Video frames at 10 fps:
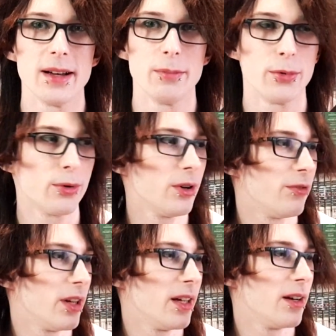more
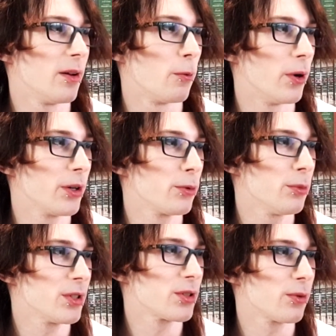than Wonder
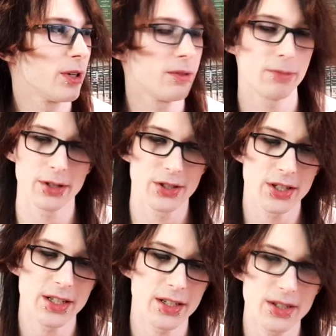Woman story, but
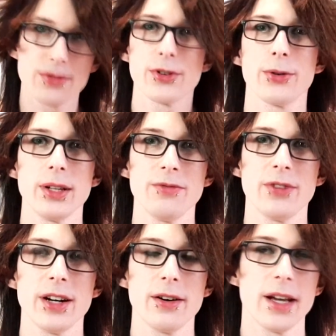she is thrown in
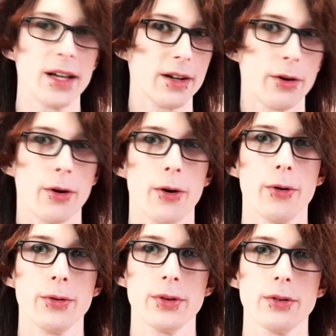there and her
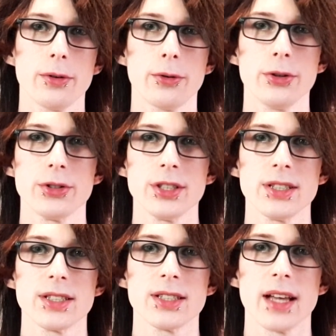own
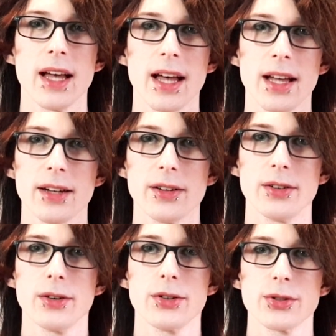origins and
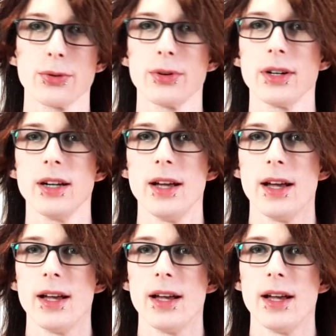her story